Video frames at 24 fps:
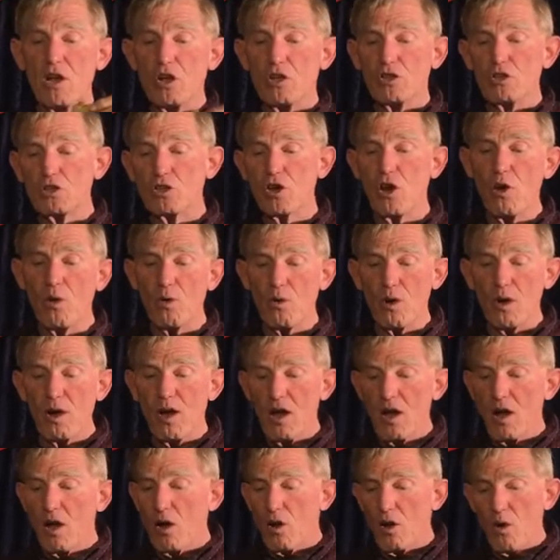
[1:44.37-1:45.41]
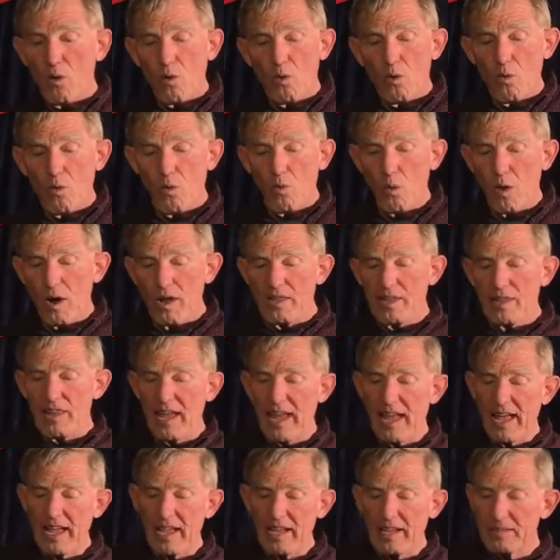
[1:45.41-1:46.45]
So one
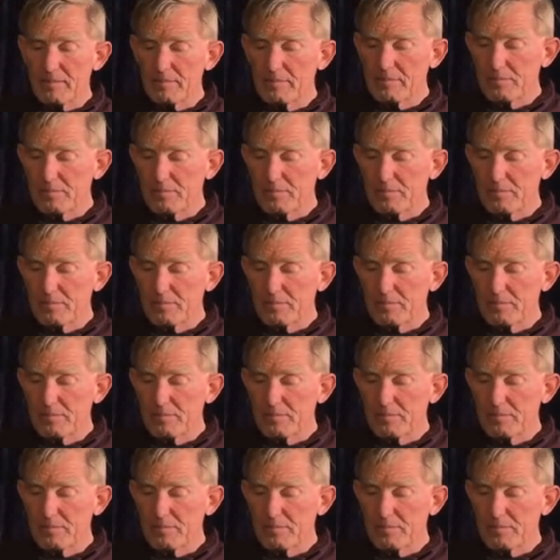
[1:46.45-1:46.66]
day,